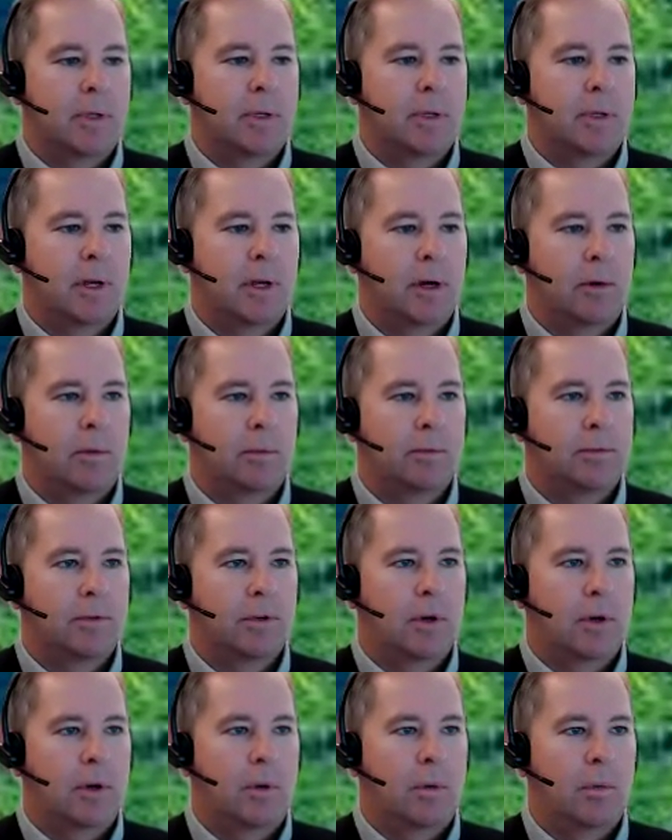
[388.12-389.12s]
You know,
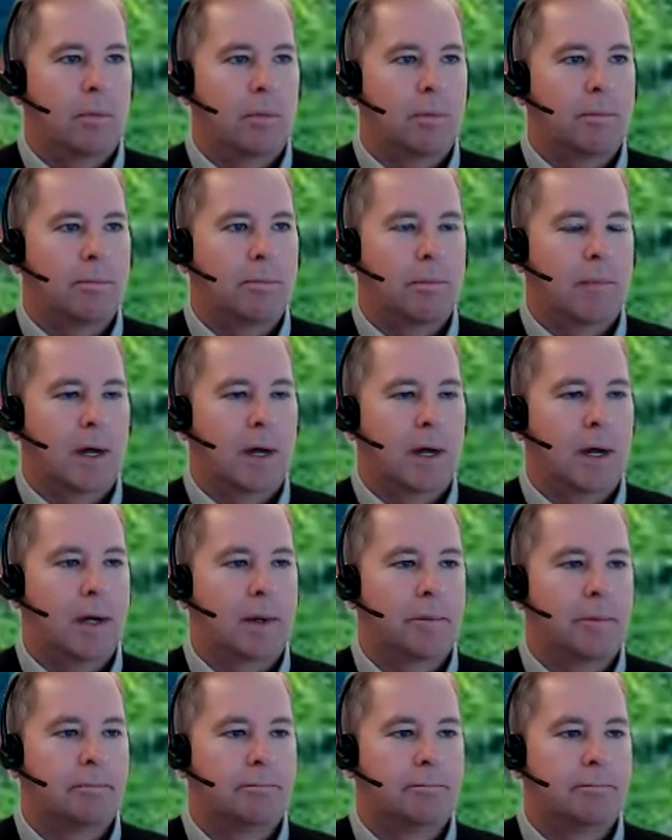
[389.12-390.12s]
so I
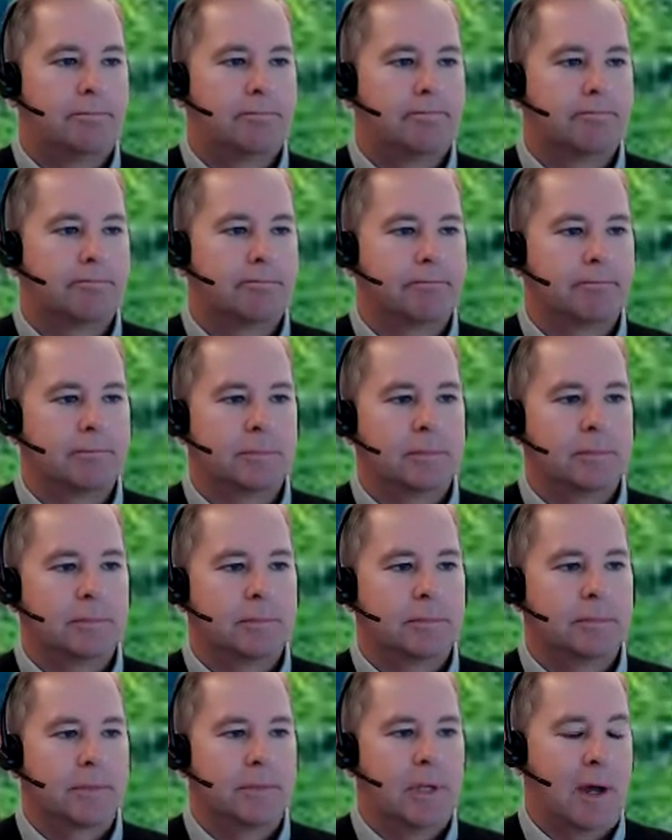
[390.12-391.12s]

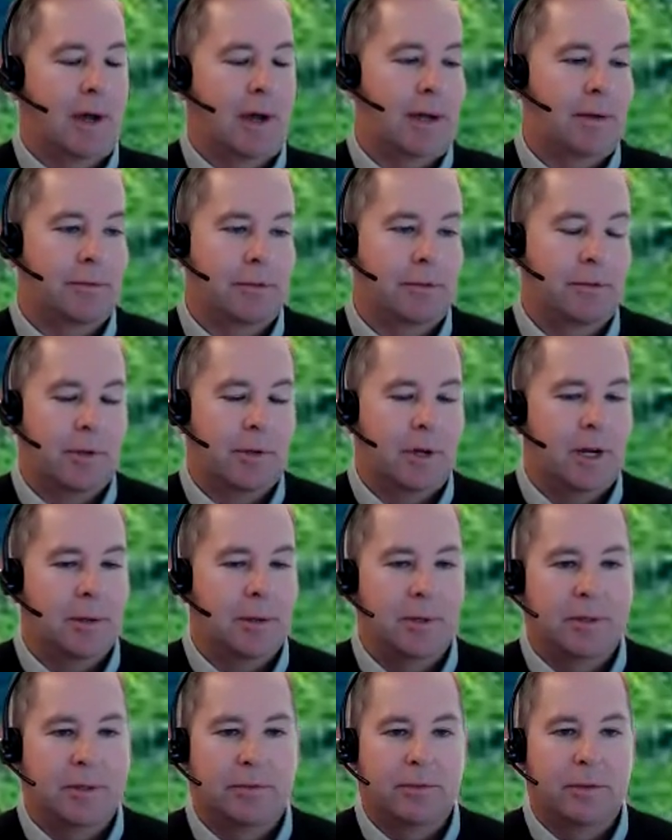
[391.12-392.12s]
was just trying to
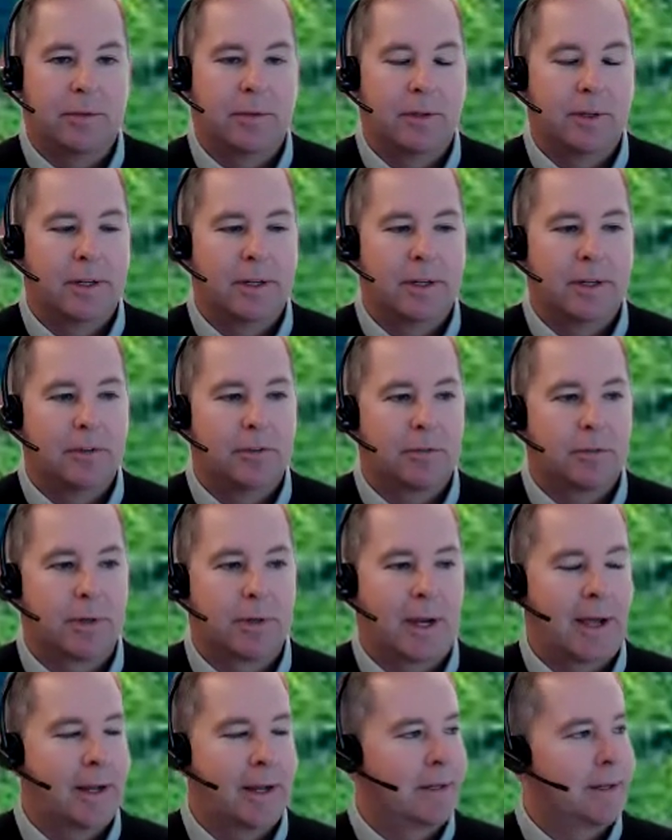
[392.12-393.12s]
be a student of the
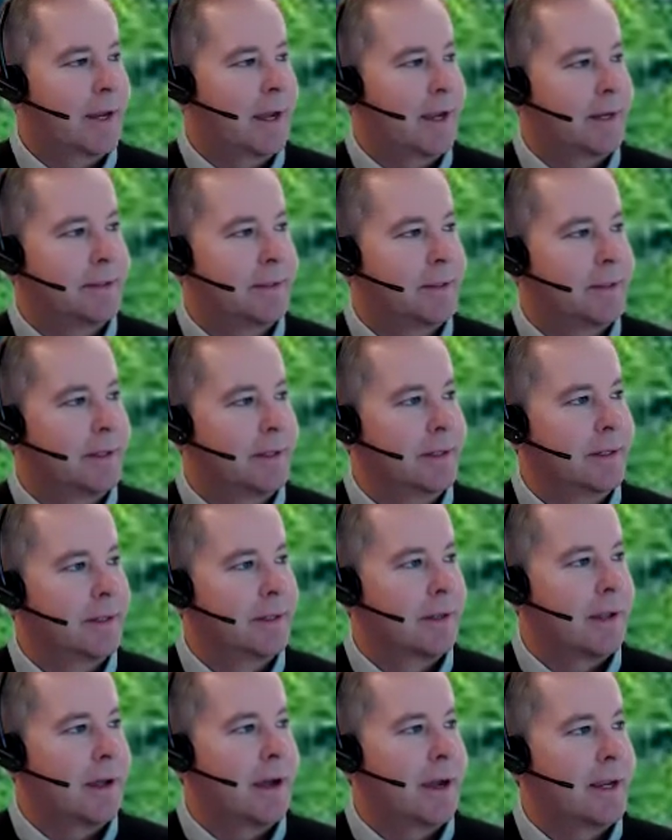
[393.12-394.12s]
industry. I didn't
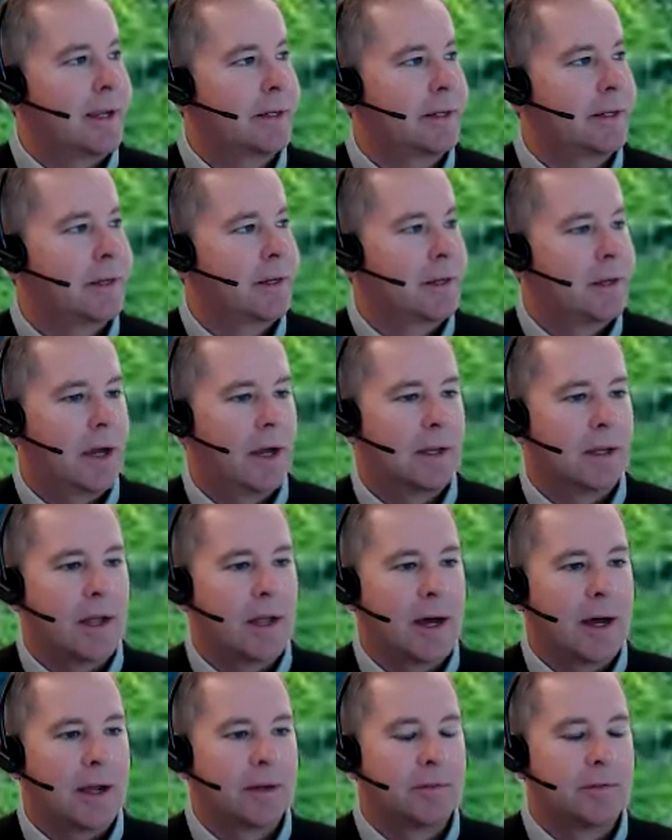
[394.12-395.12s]
like a
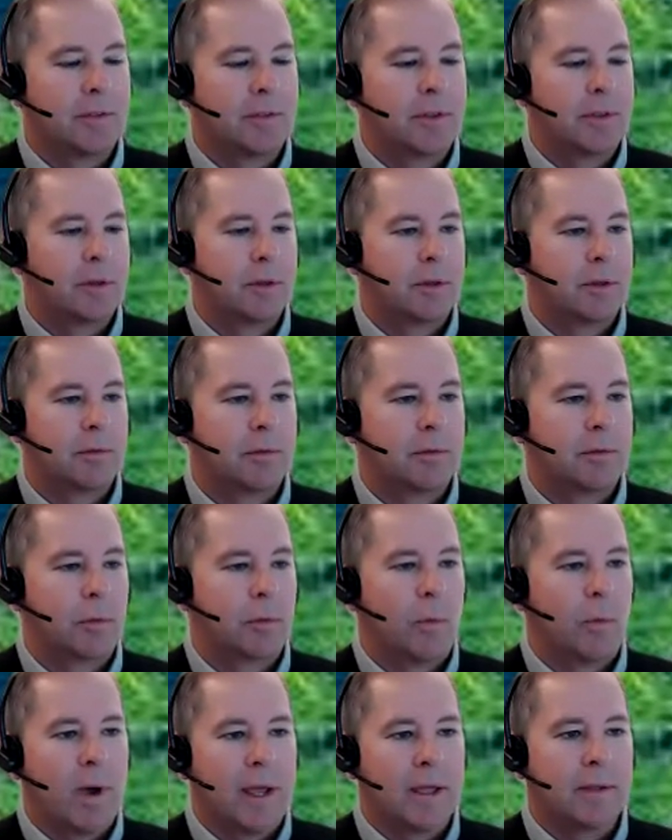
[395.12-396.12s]
lot of the
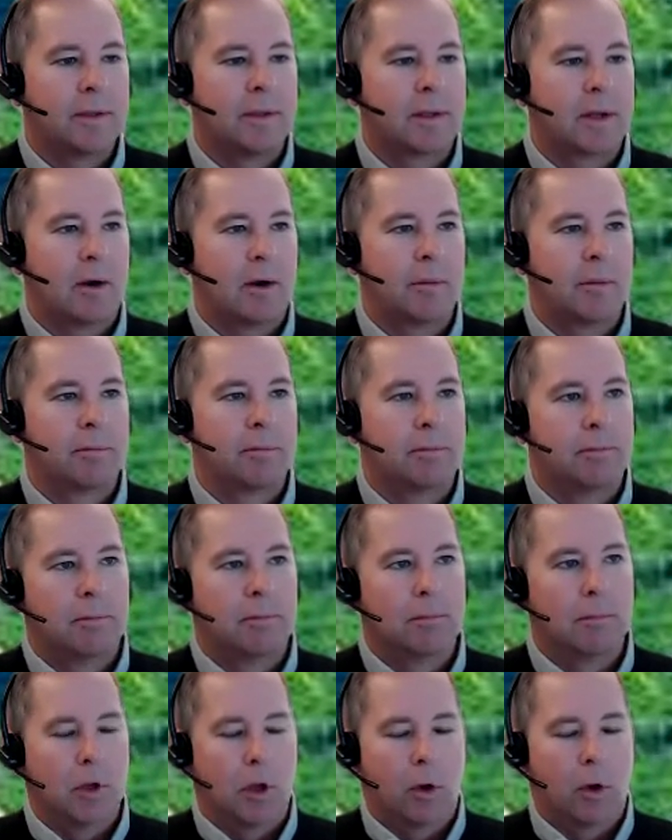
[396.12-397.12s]
way that our
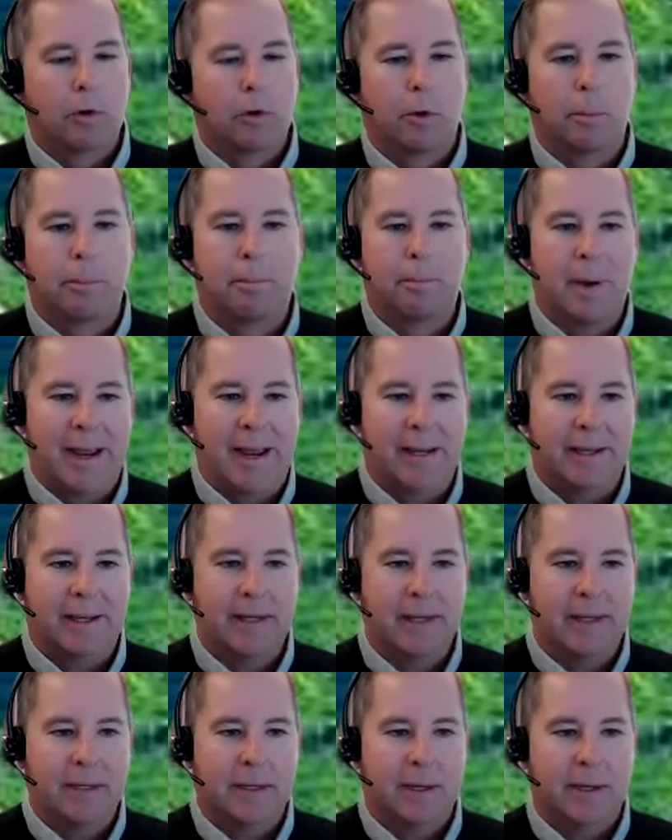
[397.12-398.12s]
local
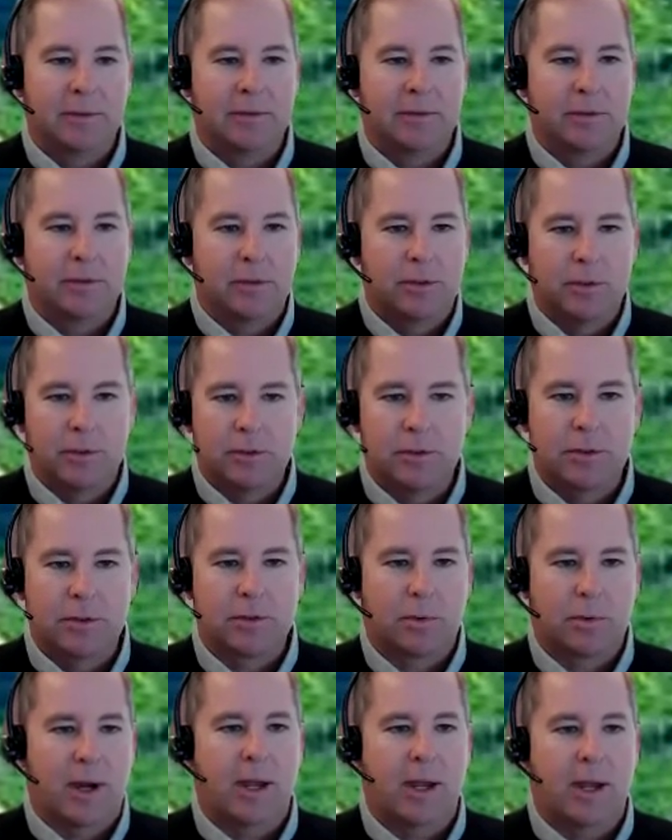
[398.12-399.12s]
banking institutions
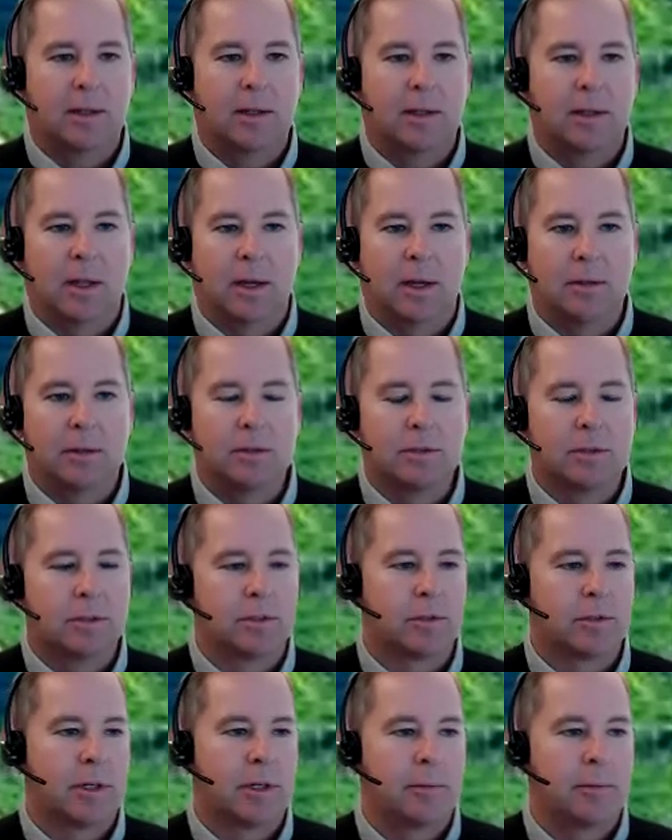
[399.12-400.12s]
were handling loans
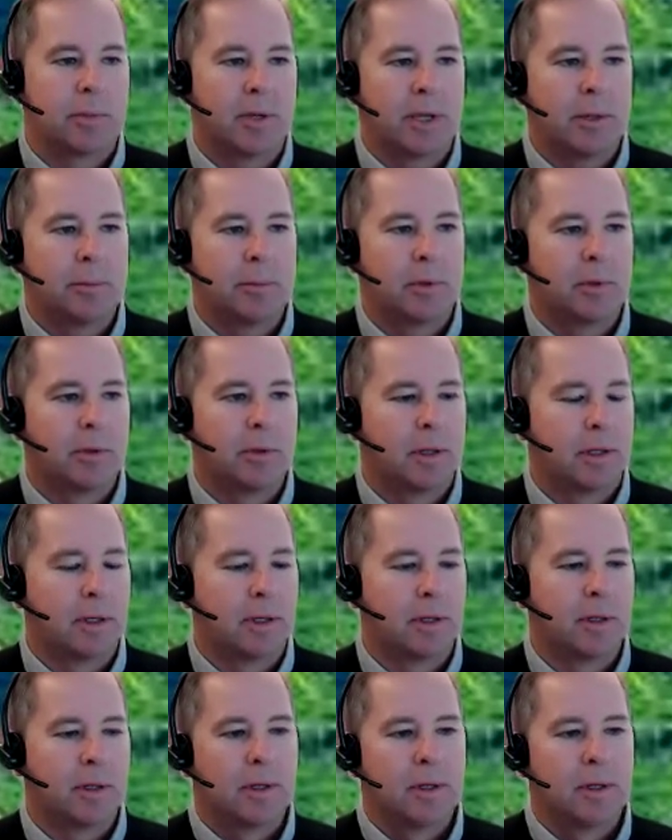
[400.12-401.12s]
and treating people,
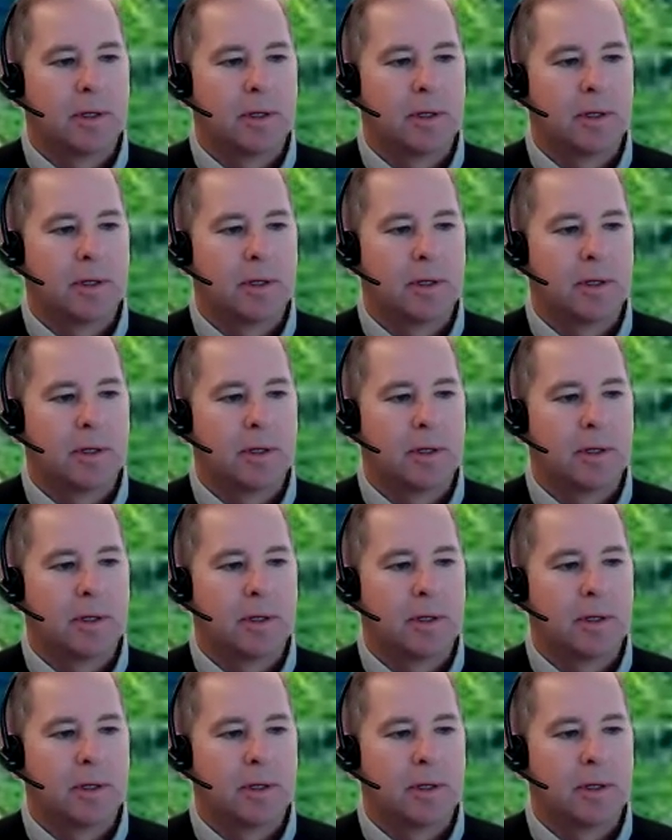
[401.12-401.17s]
and